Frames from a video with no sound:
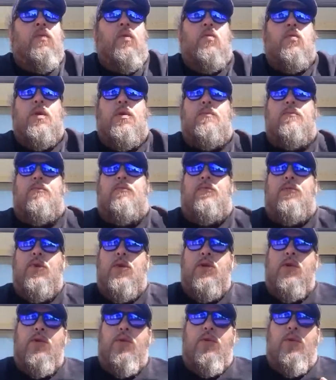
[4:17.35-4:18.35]
What
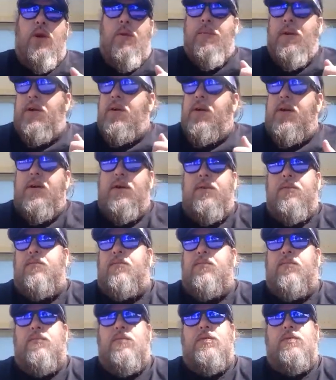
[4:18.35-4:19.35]
food,
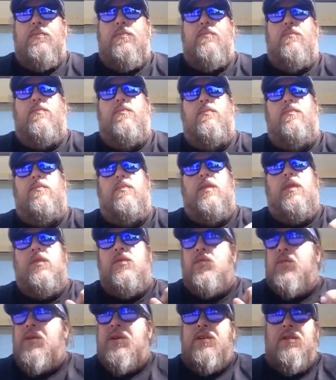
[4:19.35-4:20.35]

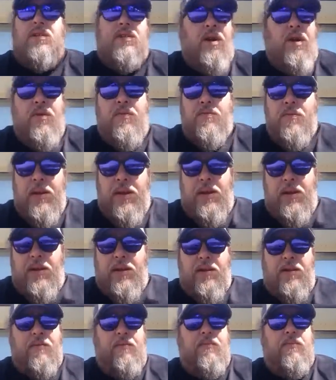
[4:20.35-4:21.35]
there wasn't no meat
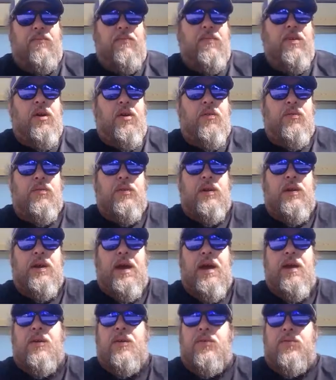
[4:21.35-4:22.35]
on the
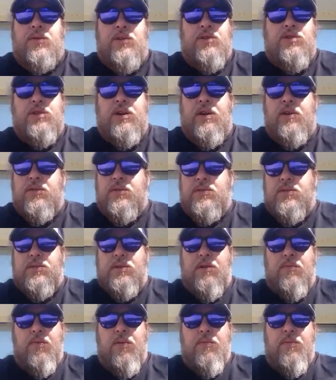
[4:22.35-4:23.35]
counter, on the shelves.
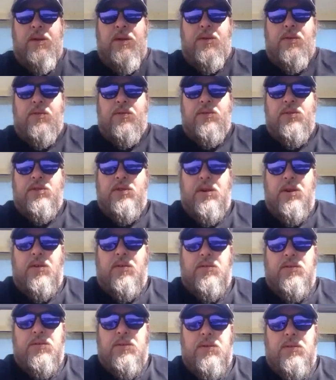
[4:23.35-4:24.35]
Zero meat on the
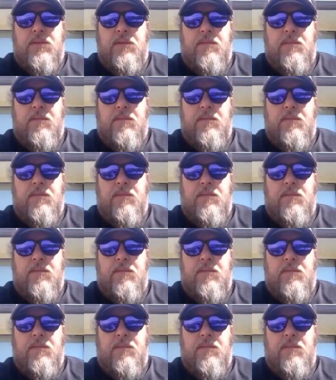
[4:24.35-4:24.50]
shelves.